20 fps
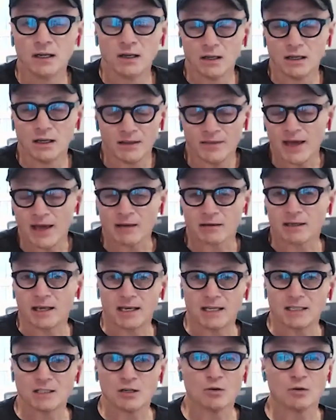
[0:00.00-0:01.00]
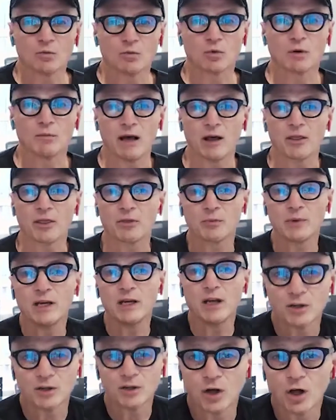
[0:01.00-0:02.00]
in that case, we're about
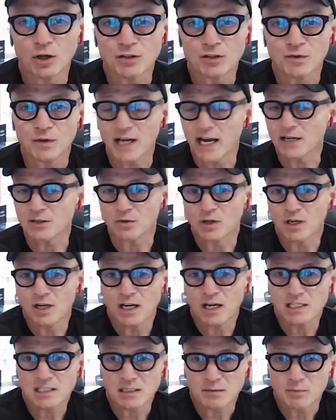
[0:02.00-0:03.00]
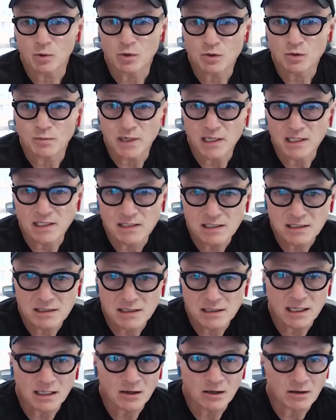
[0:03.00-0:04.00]
$300 for an actual customer, which means
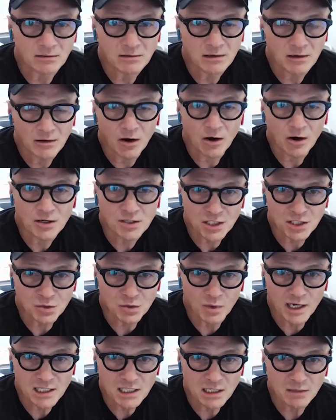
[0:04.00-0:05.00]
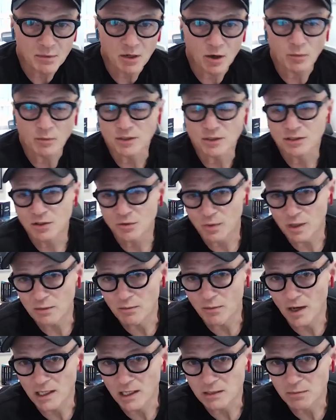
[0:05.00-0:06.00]
in our situation, it'd be almost 3
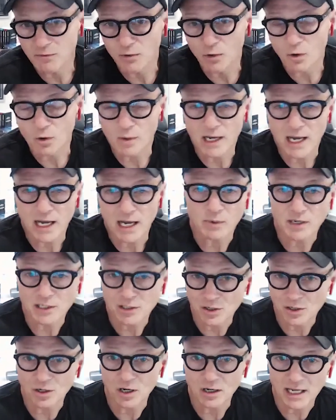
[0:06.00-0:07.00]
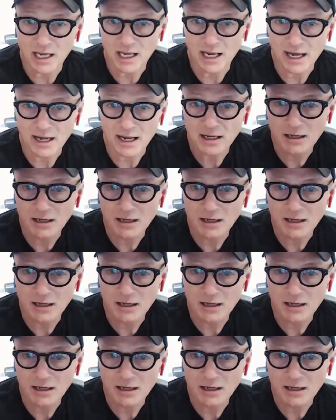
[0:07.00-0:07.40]
months before we had a return on CAC.